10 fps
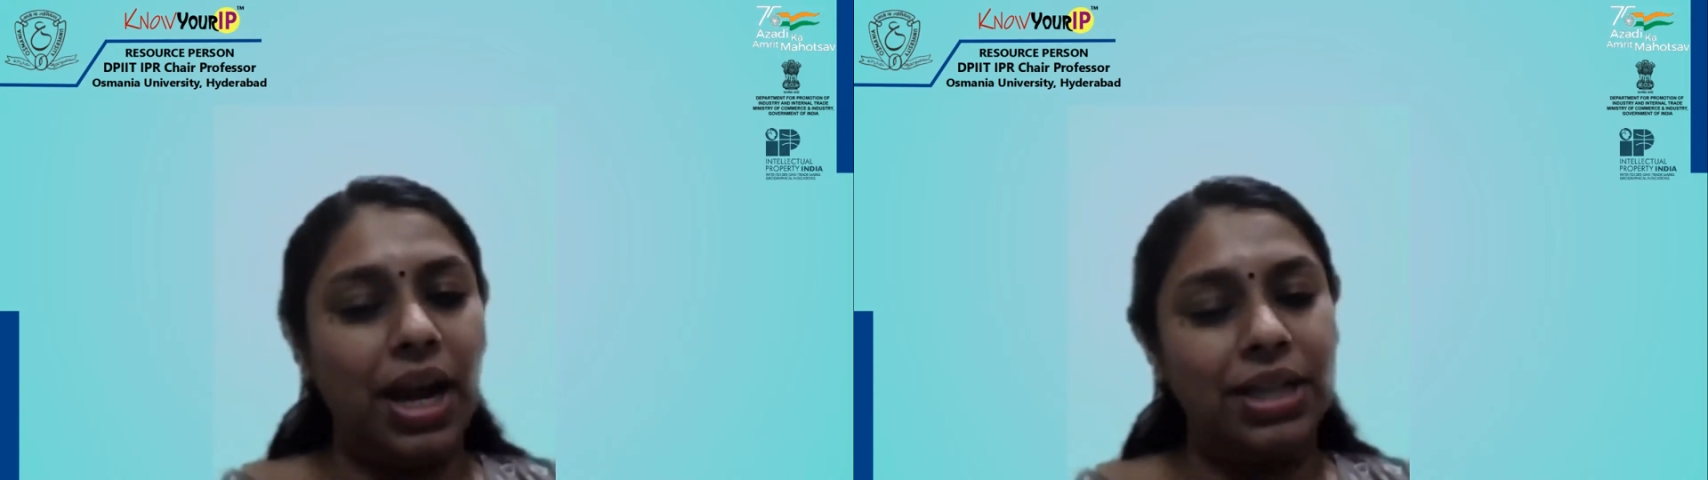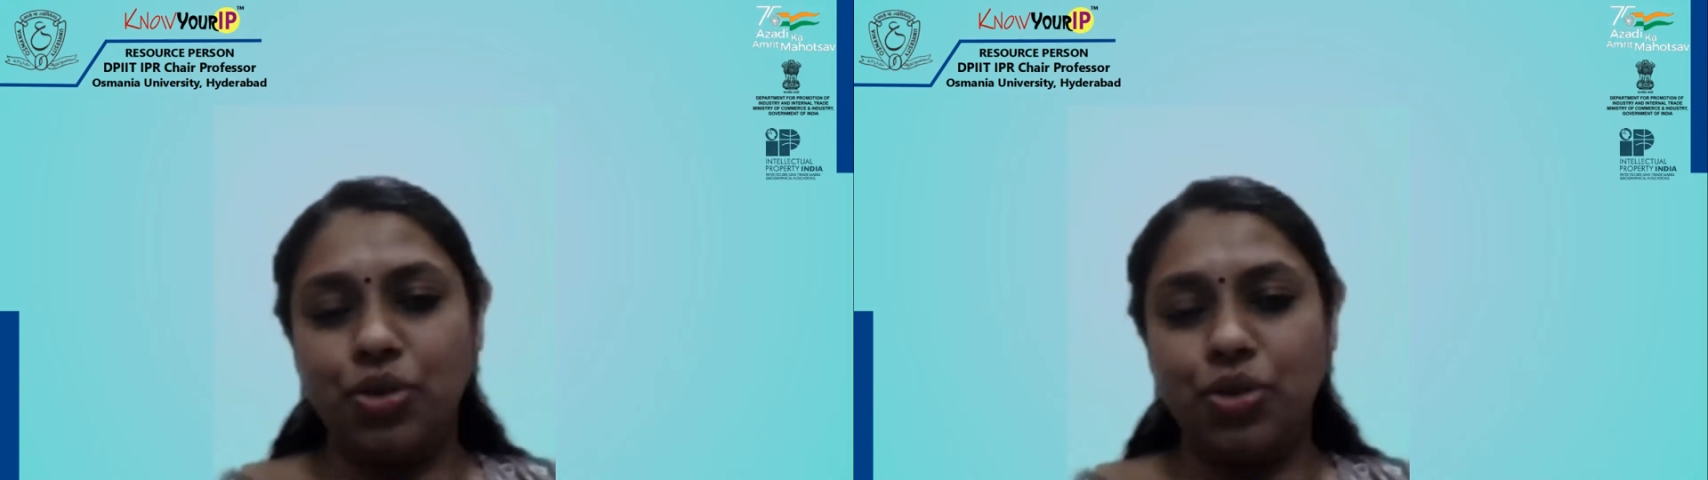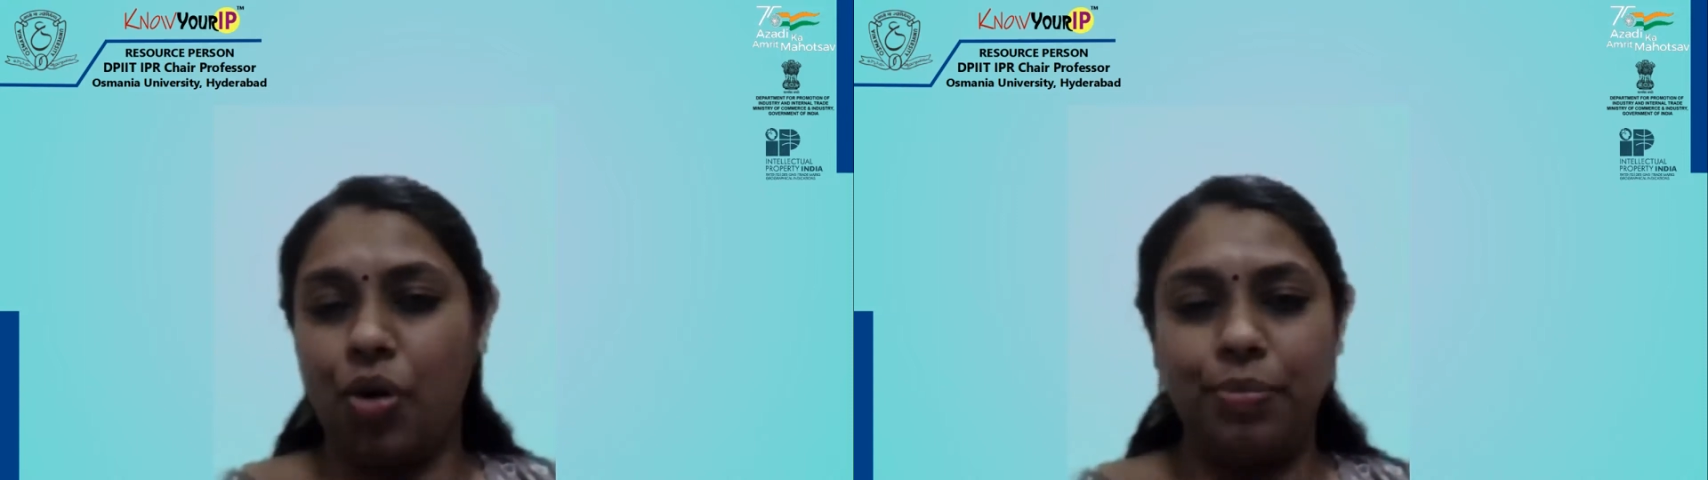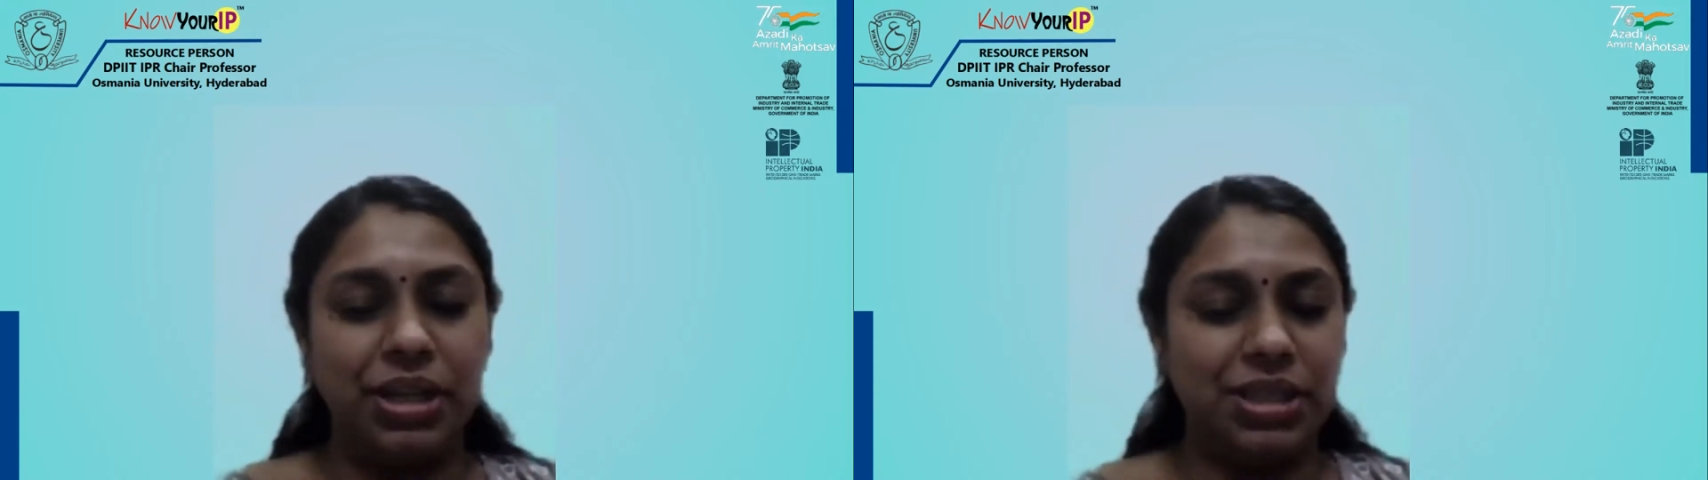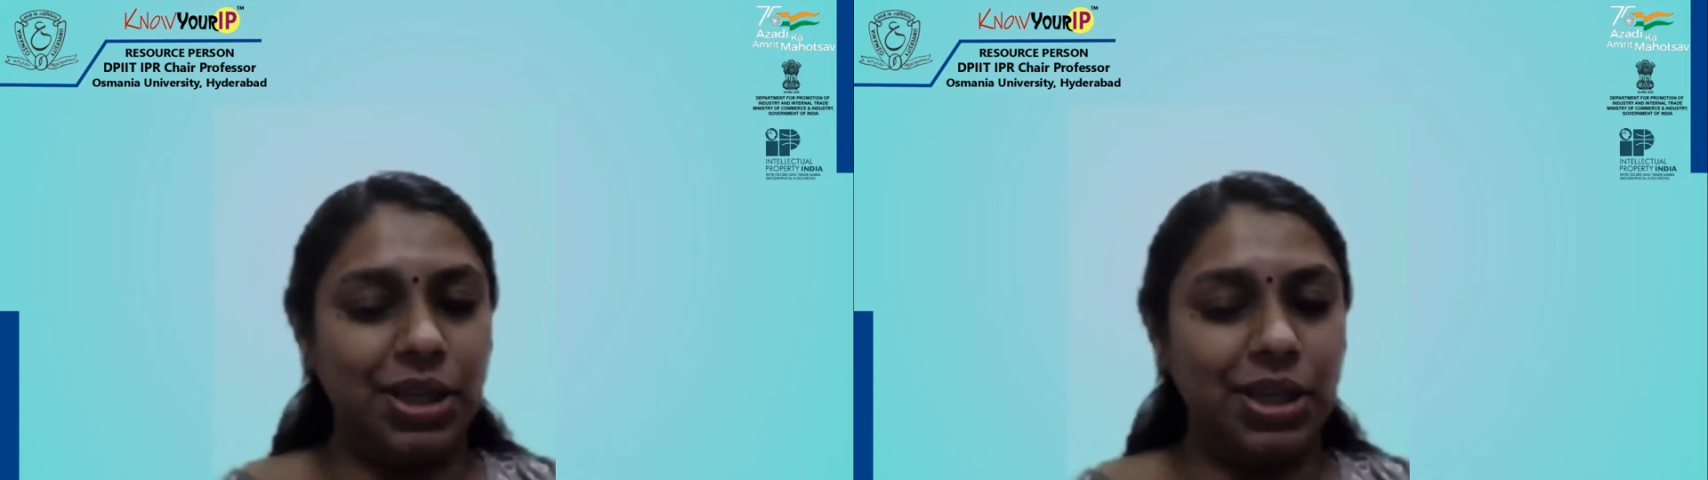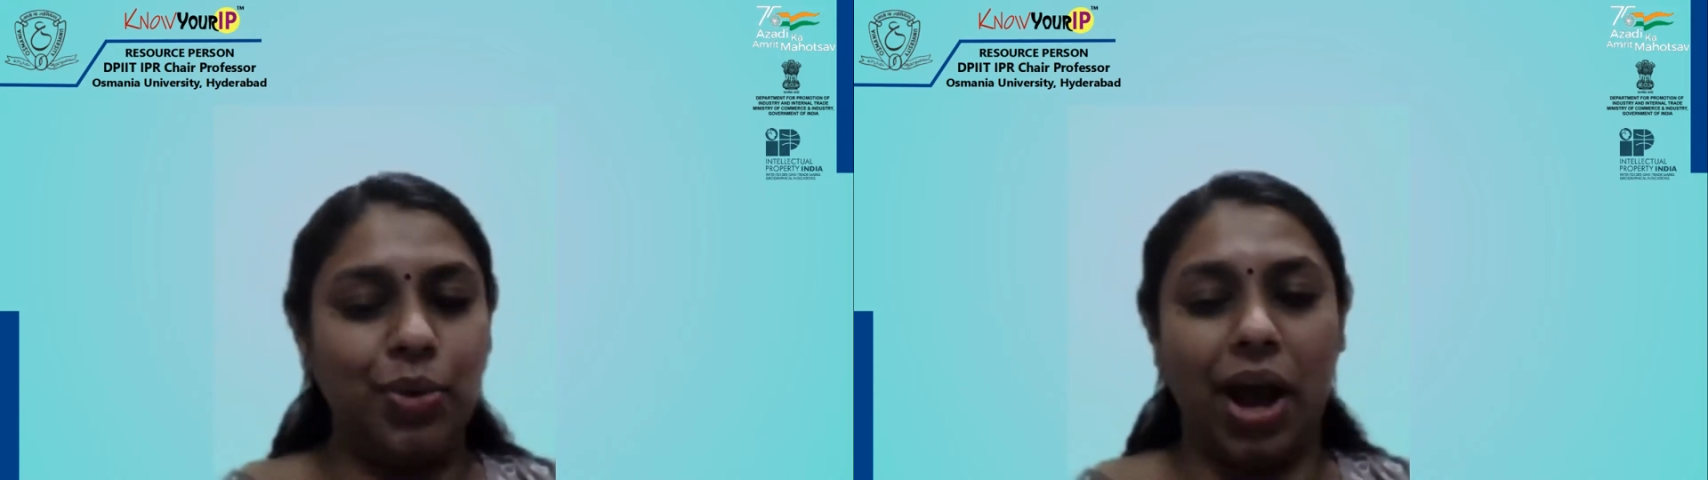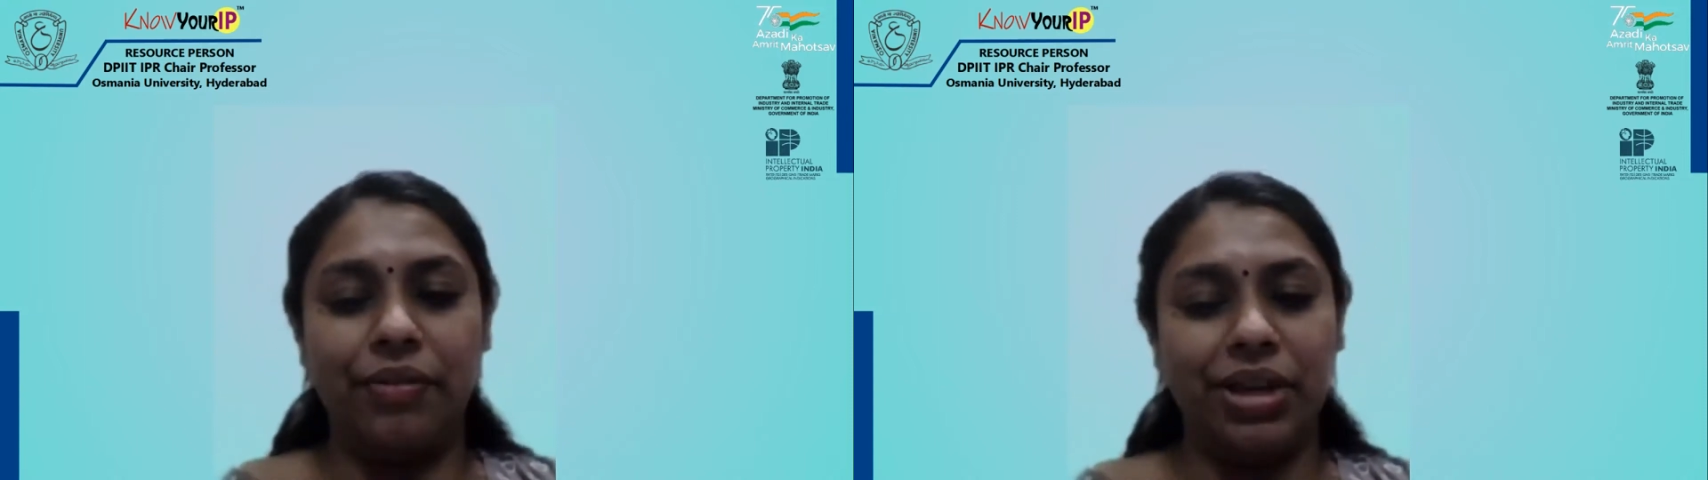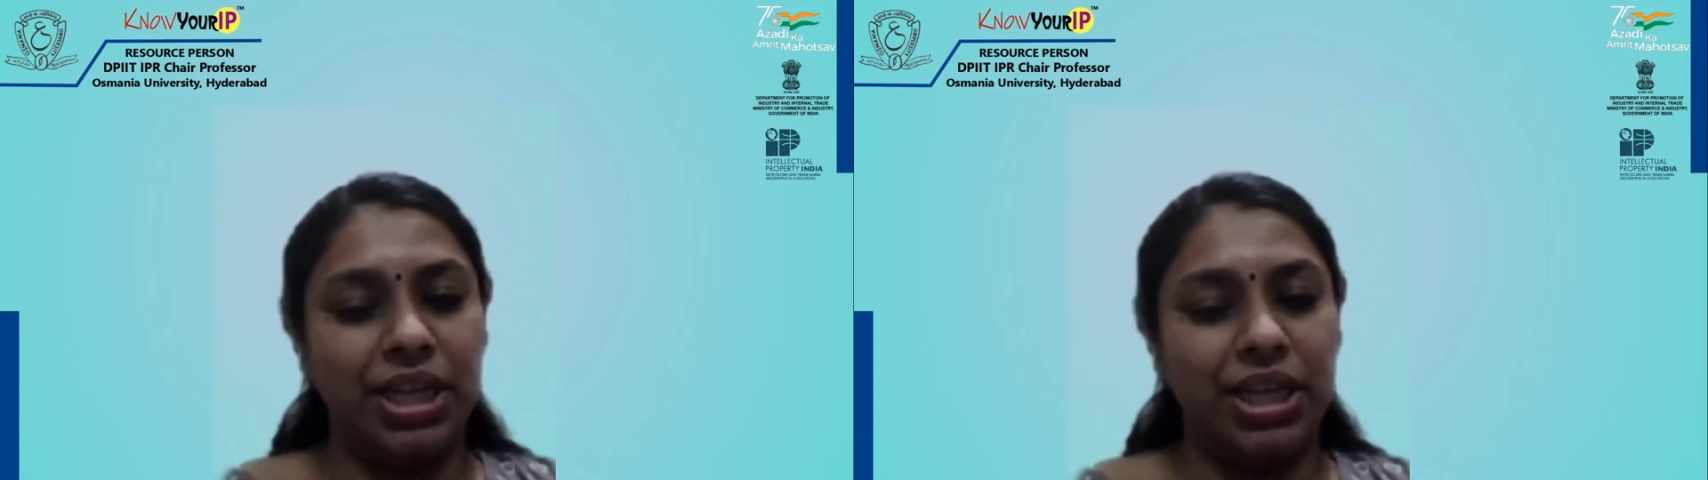obviously you have a niche